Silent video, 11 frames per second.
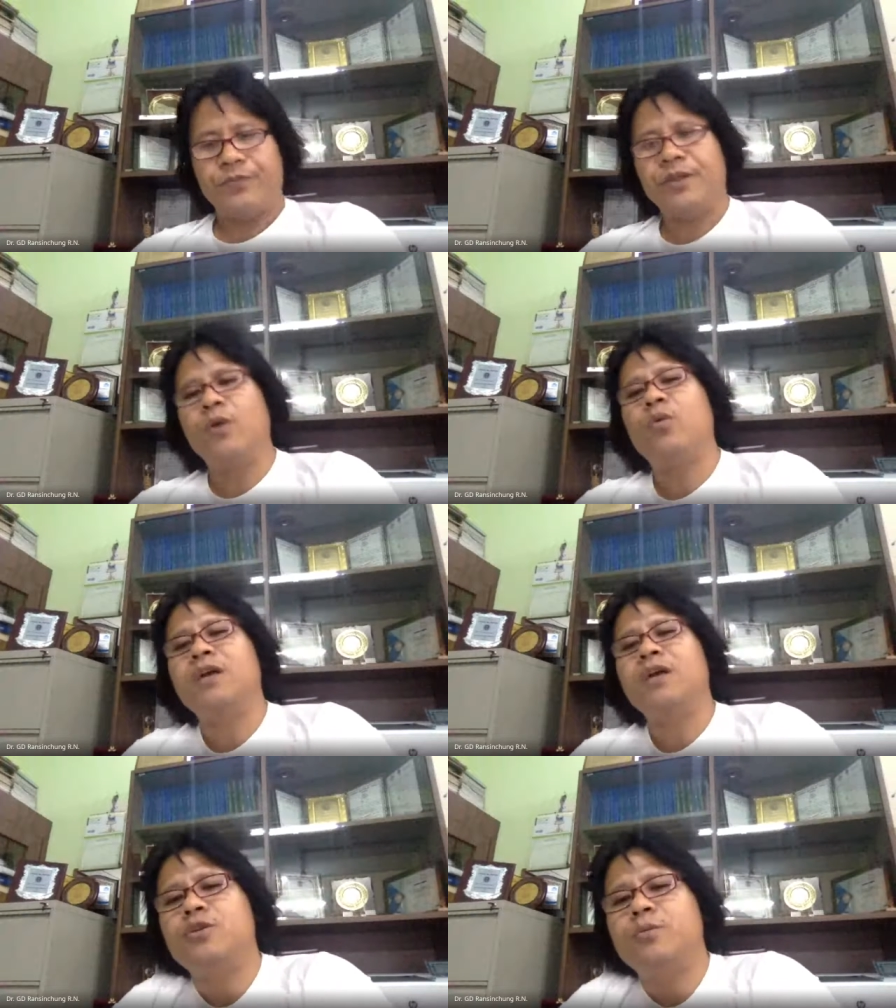Now,
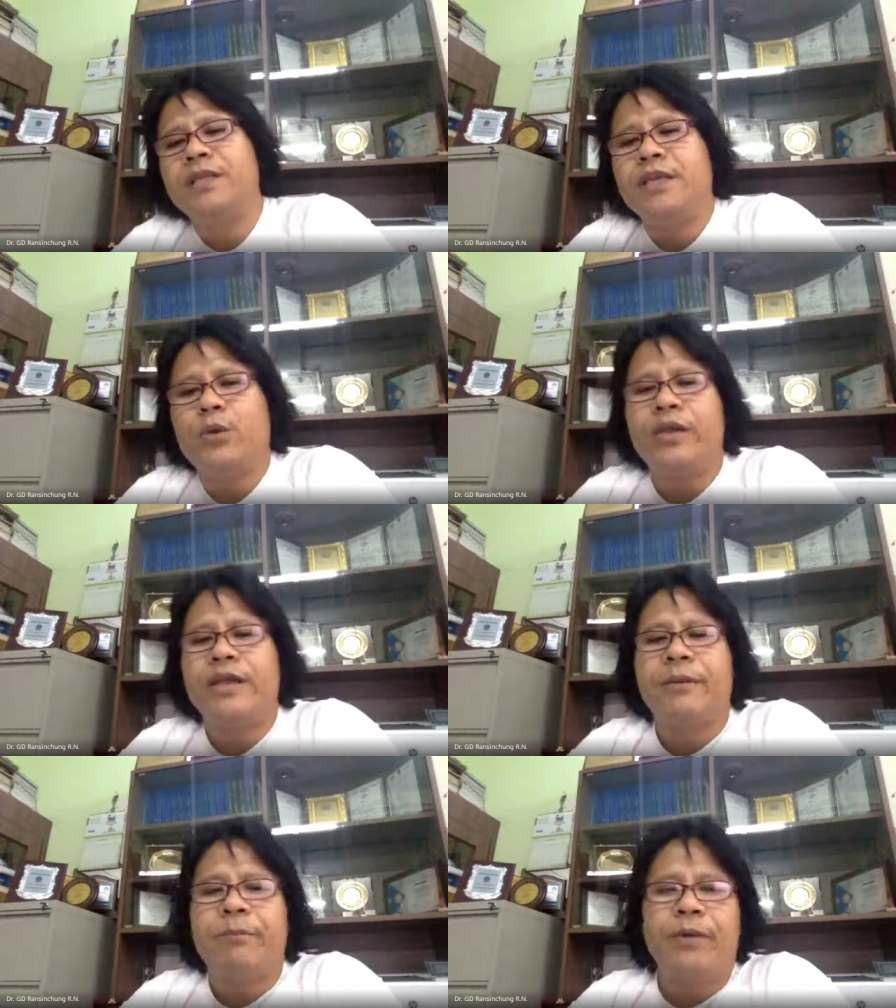what should be the
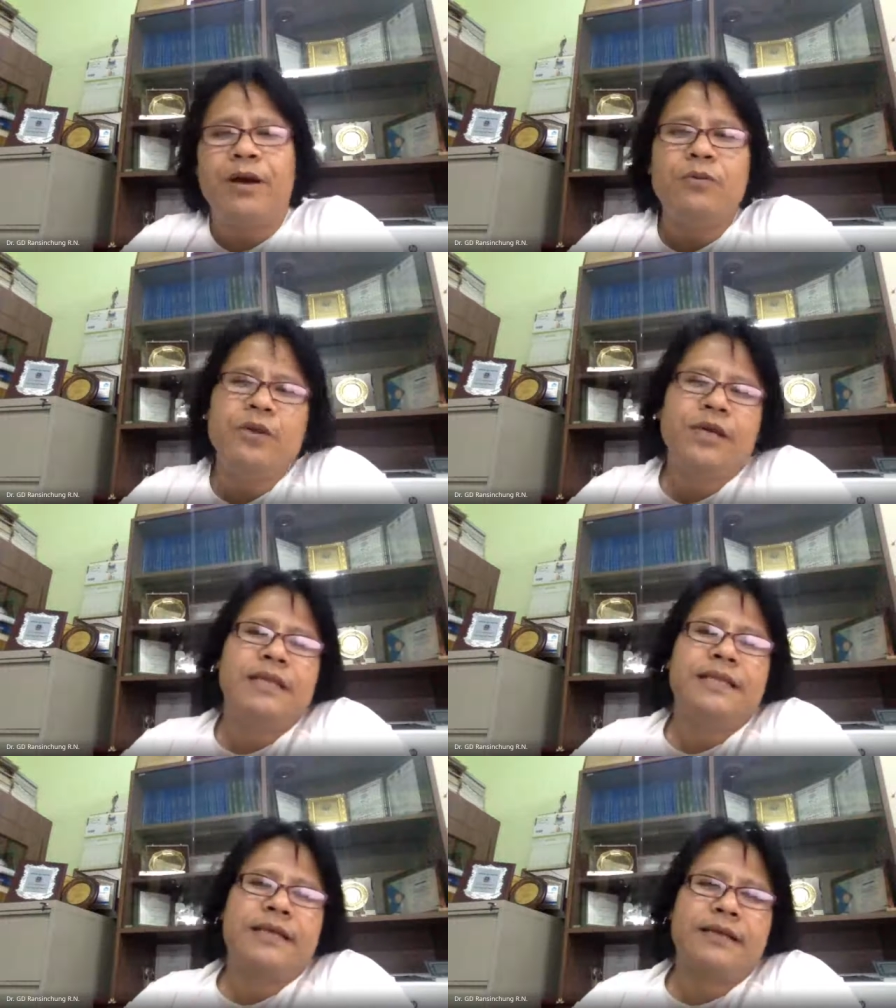curing compound?
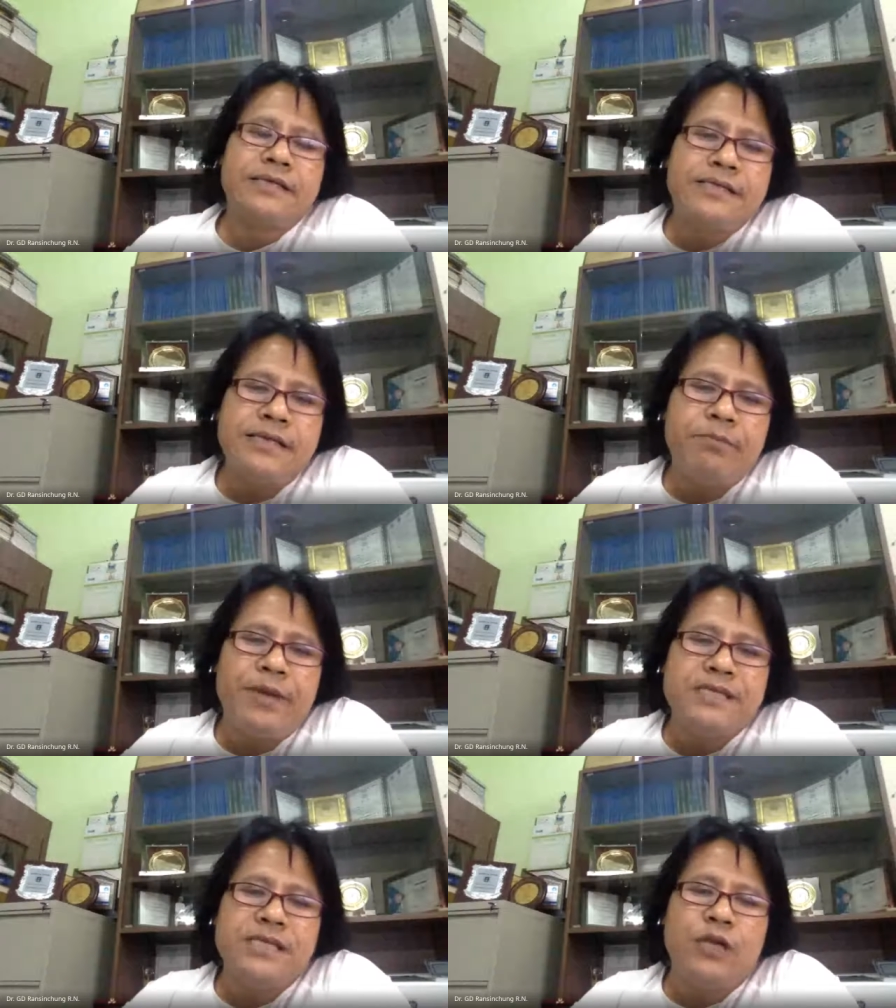The
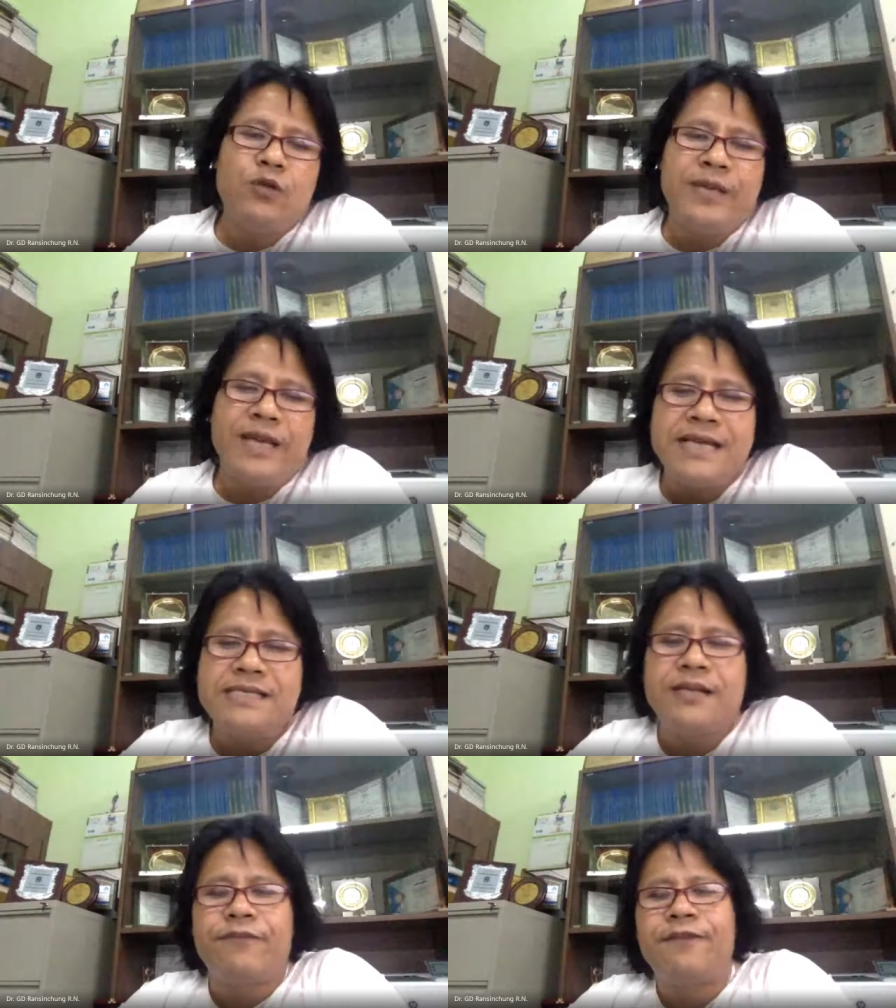resin-based
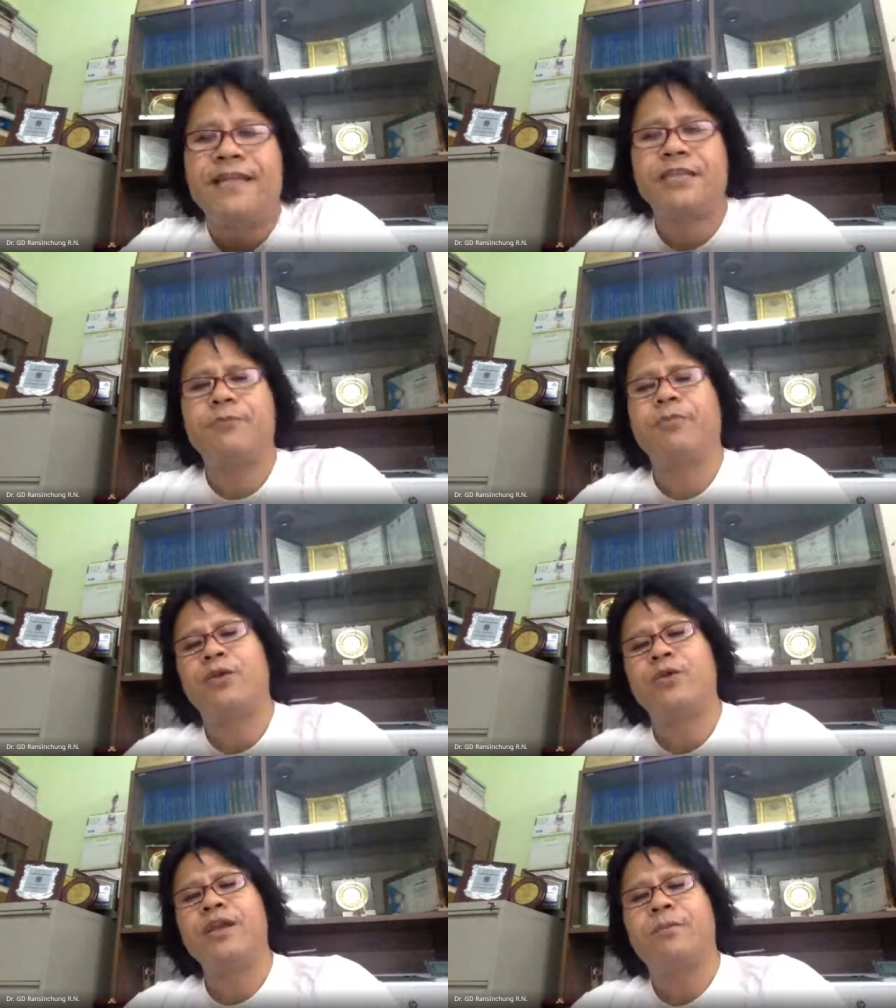aluminized reflective
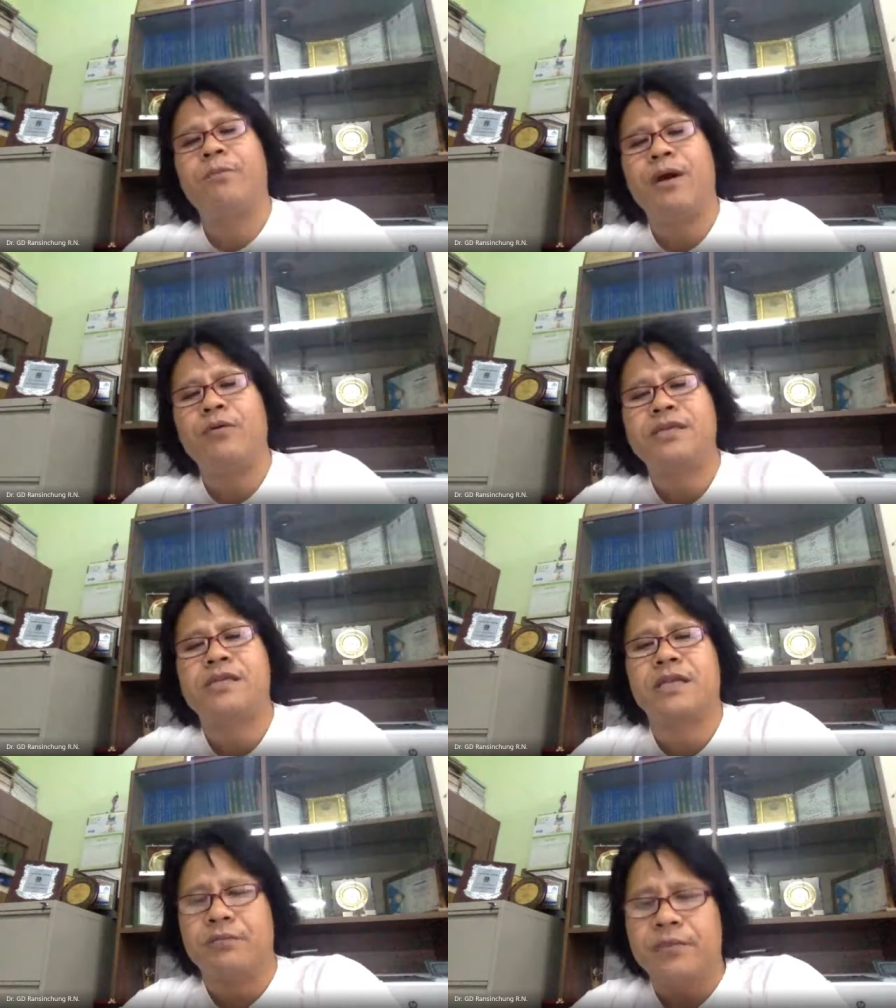curing compound
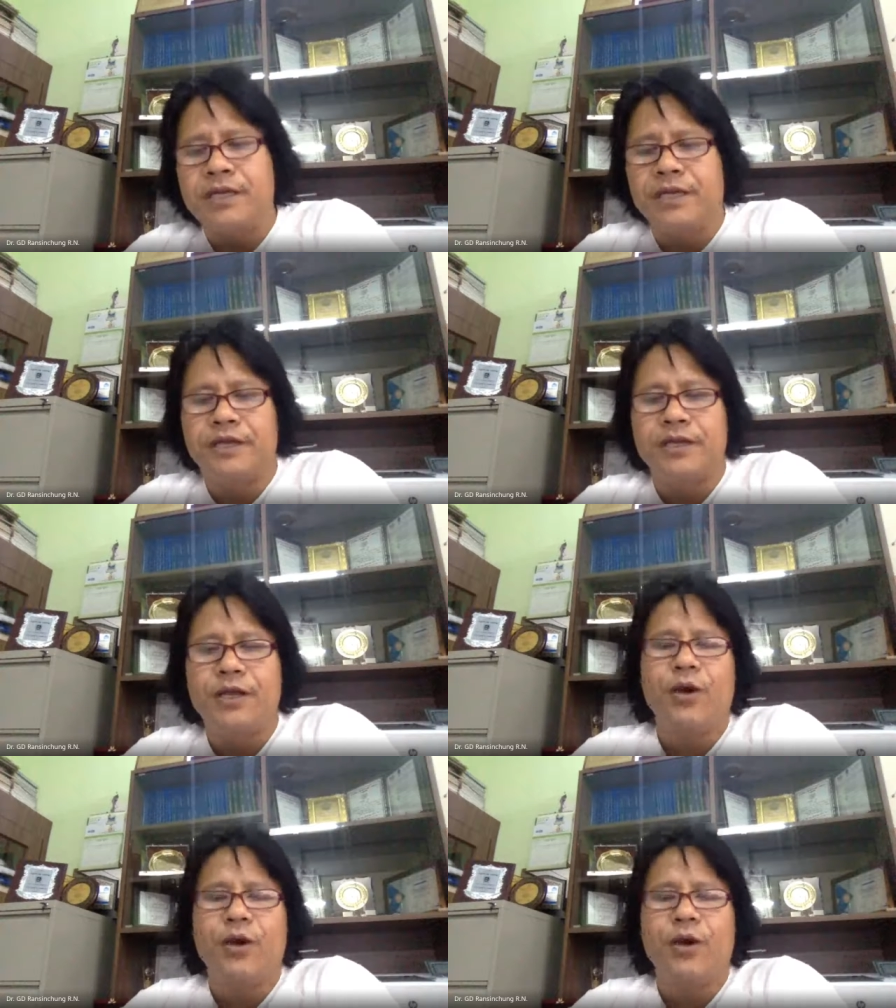is recommended,